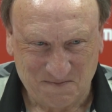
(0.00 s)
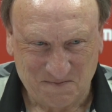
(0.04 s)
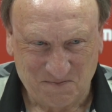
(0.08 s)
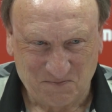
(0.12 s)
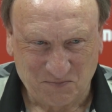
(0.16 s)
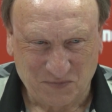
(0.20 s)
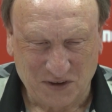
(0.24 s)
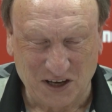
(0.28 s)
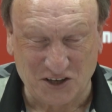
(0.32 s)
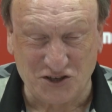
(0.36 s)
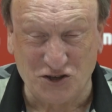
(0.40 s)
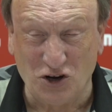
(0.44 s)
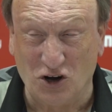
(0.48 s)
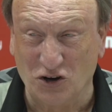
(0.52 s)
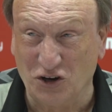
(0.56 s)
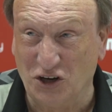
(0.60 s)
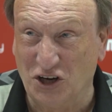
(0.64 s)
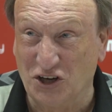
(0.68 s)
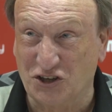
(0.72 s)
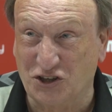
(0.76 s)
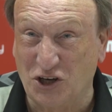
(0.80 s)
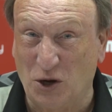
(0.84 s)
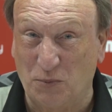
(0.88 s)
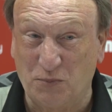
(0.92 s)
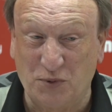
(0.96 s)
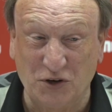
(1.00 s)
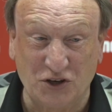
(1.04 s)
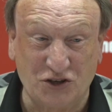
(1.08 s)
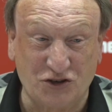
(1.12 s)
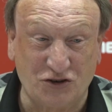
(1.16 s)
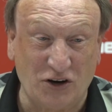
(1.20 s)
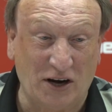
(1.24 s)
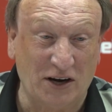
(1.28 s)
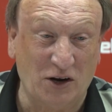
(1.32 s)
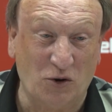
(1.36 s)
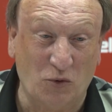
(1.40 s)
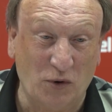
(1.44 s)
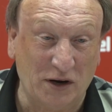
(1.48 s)
it's not going to stop us
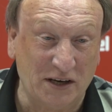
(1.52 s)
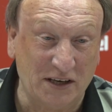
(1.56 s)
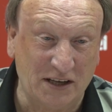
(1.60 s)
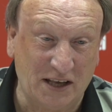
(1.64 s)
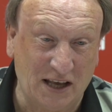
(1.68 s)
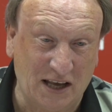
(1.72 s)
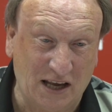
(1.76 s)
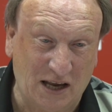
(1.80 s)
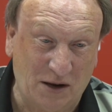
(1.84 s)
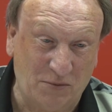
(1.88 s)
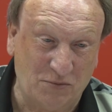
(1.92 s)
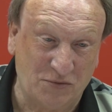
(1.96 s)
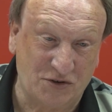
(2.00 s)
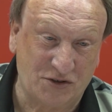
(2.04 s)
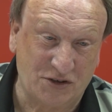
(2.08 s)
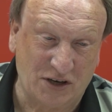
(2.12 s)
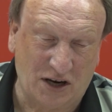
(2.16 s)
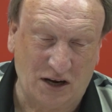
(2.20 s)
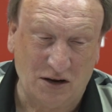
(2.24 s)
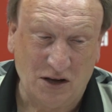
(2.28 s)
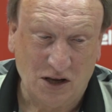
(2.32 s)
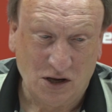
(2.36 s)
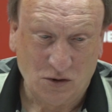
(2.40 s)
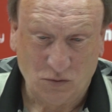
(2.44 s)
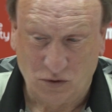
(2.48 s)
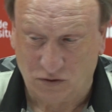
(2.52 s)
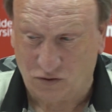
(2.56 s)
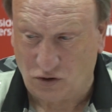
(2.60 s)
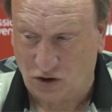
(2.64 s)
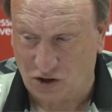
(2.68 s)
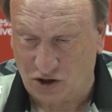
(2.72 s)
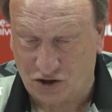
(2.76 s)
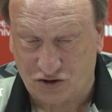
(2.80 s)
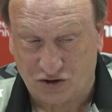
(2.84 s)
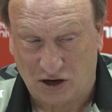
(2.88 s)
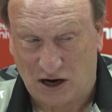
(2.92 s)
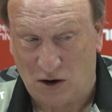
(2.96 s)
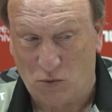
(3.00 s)
trying to win games. We've got
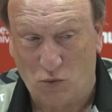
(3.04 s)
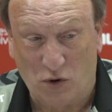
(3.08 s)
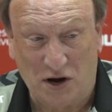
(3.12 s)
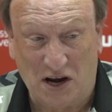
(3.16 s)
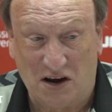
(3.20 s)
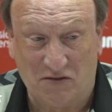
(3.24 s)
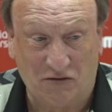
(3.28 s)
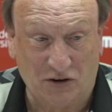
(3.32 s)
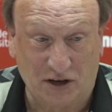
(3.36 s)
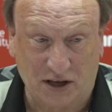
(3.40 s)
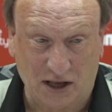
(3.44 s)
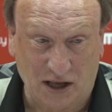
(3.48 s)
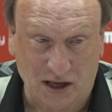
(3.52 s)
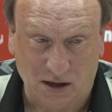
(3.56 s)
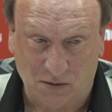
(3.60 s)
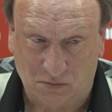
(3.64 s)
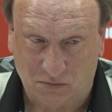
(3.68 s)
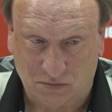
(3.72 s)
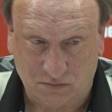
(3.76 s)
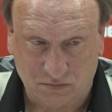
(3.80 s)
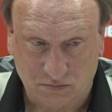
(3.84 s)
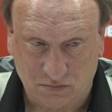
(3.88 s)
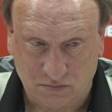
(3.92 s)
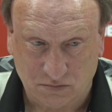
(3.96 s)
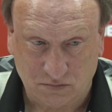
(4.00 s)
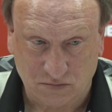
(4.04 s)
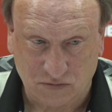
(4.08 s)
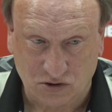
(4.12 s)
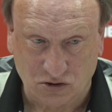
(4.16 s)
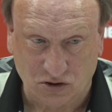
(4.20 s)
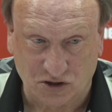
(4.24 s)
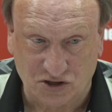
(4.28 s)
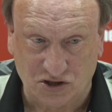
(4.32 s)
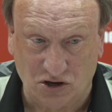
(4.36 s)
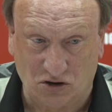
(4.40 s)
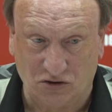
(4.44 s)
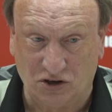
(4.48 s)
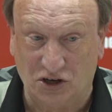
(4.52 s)
to try and win every game. So
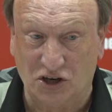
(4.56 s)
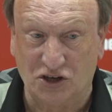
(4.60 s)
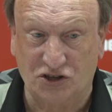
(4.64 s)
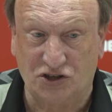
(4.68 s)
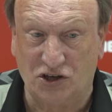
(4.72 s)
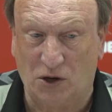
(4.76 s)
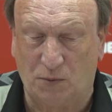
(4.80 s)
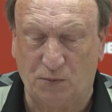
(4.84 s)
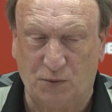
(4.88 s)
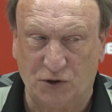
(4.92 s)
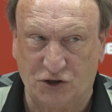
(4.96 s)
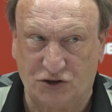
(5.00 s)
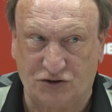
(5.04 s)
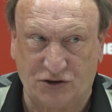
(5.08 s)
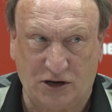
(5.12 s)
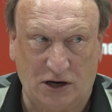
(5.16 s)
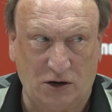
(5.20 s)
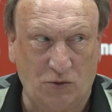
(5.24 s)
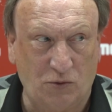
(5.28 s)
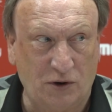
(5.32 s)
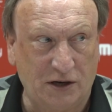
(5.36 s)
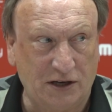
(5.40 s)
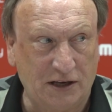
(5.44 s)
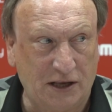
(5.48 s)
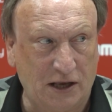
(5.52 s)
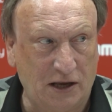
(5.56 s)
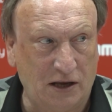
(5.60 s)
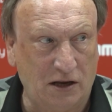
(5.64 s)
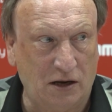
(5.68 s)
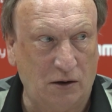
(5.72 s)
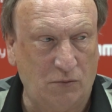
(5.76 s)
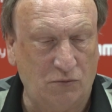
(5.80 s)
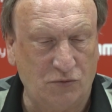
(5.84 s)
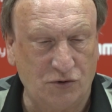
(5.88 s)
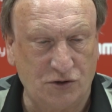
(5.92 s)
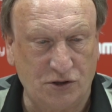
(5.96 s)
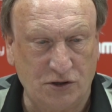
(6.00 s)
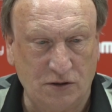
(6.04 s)
it's not going to stop us trying to win
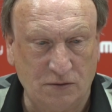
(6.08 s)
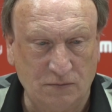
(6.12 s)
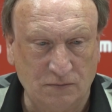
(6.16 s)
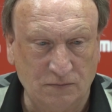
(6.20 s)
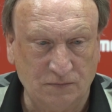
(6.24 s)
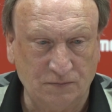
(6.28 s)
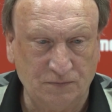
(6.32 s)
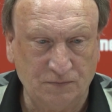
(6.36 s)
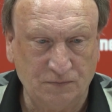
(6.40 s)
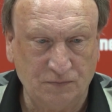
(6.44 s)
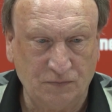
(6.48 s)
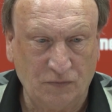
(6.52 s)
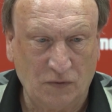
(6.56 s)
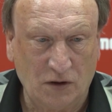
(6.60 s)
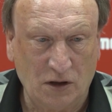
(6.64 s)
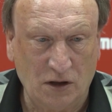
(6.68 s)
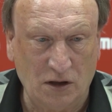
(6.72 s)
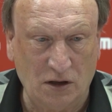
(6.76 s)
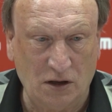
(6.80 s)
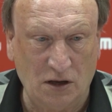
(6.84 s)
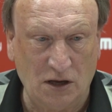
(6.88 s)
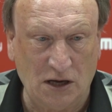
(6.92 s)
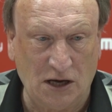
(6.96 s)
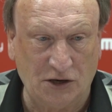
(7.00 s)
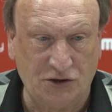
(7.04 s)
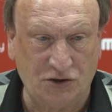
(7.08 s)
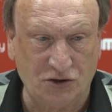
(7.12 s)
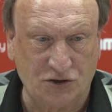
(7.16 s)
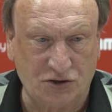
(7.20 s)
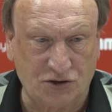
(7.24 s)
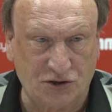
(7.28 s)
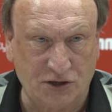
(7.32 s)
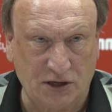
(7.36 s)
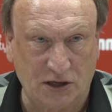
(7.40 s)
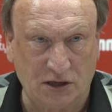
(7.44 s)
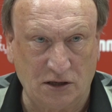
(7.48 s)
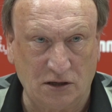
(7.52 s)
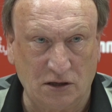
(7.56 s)
games. I just
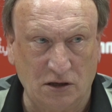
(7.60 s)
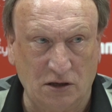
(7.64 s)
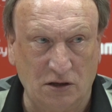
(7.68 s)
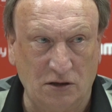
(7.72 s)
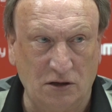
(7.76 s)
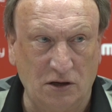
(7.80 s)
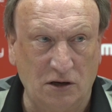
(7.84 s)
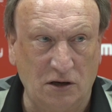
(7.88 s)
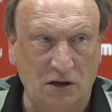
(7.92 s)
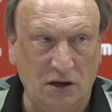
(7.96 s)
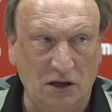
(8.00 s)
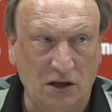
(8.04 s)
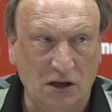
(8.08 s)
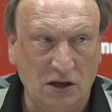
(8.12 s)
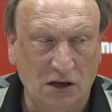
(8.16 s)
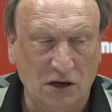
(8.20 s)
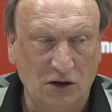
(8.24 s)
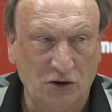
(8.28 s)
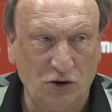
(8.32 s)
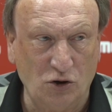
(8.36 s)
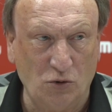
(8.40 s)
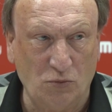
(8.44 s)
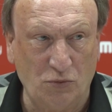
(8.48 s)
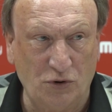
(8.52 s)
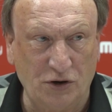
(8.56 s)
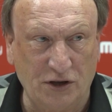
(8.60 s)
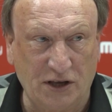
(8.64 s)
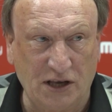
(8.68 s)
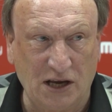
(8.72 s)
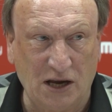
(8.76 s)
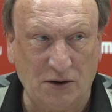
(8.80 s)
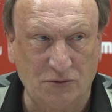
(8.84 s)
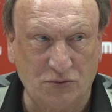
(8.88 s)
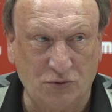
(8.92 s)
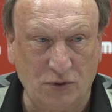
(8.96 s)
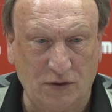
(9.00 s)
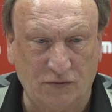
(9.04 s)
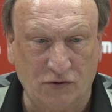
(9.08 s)
think that the number of
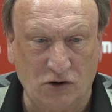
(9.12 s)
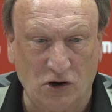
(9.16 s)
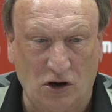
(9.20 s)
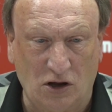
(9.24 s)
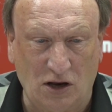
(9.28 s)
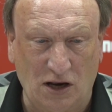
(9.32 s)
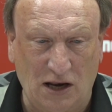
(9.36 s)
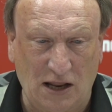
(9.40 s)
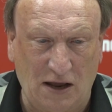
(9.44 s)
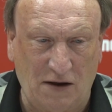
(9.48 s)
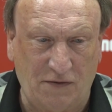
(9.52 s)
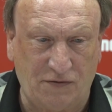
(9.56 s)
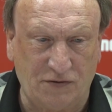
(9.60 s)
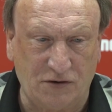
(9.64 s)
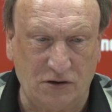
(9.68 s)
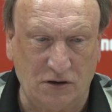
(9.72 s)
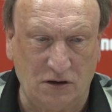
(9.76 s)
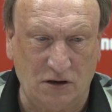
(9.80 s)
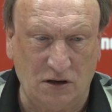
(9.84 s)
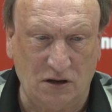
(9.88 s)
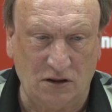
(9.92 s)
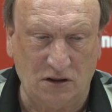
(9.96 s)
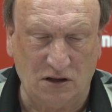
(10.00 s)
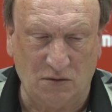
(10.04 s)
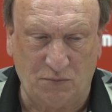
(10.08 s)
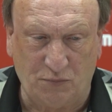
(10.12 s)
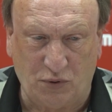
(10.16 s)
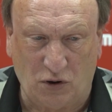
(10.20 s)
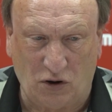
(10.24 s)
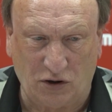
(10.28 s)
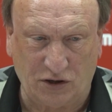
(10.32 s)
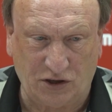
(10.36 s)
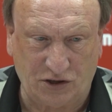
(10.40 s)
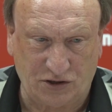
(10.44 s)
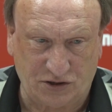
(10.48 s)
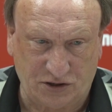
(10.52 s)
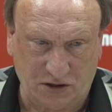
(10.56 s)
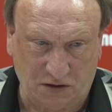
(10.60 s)
games we've got left and the
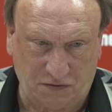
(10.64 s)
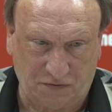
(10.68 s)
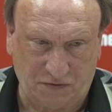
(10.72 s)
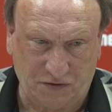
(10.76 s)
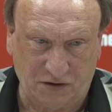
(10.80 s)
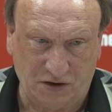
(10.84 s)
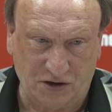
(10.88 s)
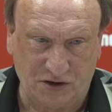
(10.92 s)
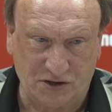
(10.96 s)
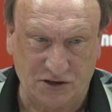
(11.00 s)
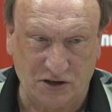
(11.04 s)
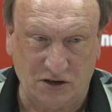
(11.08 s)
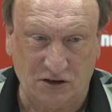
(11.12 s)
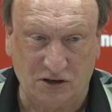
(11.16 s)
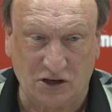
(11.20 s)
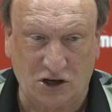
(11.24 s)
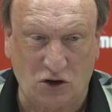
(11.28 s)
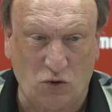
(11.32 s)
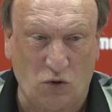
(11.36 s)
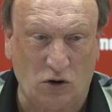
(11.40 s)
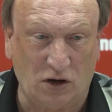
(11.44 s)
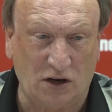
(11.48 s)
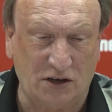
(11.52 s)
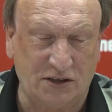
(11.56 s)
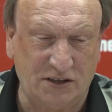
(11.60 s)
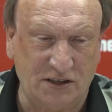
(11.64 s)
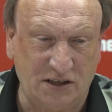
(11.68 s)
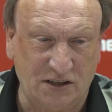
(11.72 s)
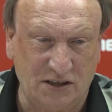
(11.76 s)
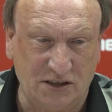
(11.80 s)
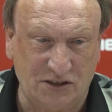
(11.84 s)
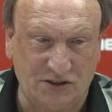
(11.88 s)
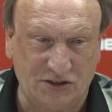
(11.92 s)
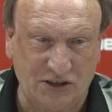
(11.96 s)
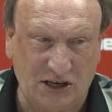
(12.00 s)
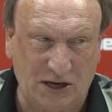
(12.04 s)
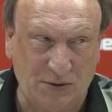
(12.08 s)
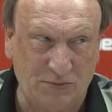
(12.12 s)
points difference and the quality of the
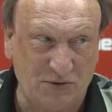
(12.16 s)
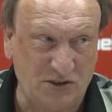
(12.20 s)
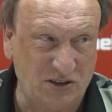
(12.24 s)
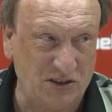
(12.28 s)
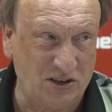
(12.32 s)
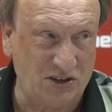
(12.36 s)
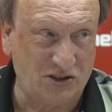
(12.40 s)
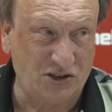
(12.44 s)
teams at the